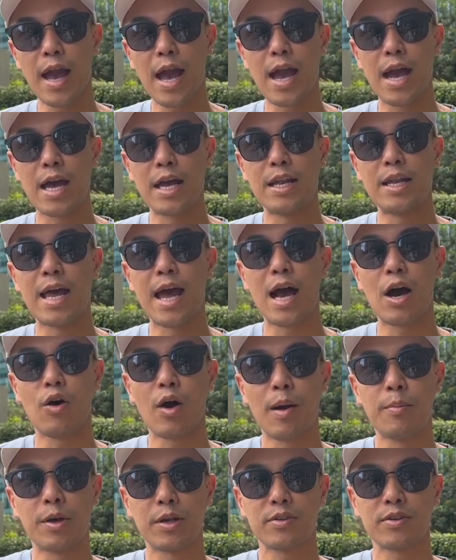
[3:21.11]
And now
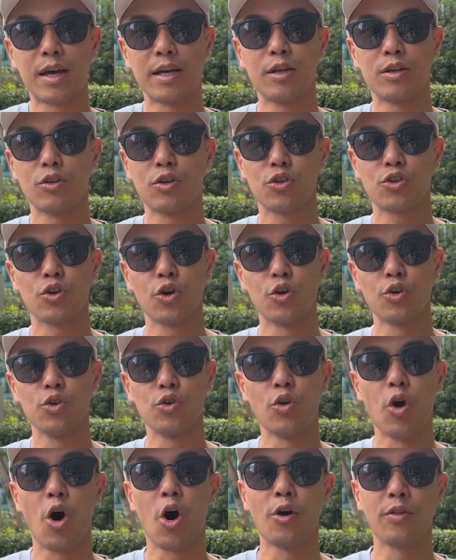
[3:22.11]
I'm excited to show
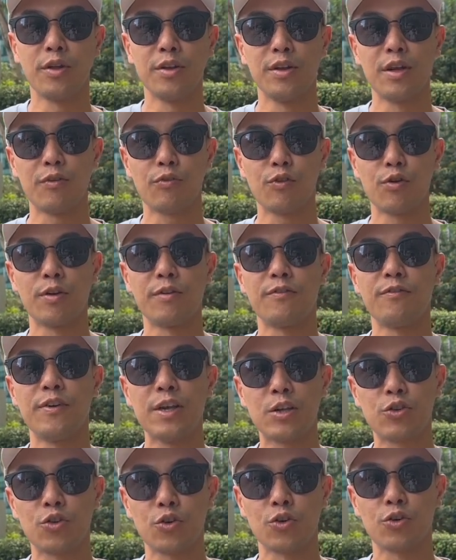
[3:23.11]
you all the different
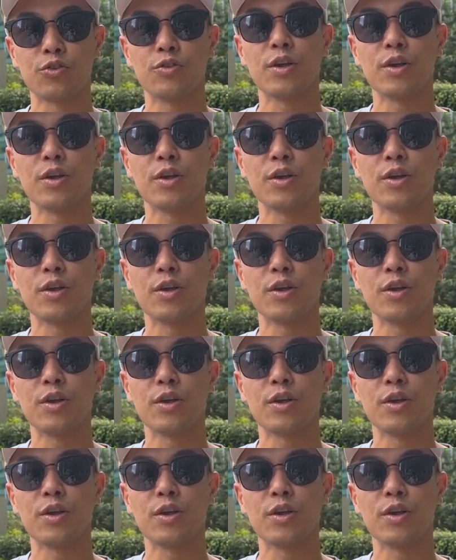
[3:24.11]
features.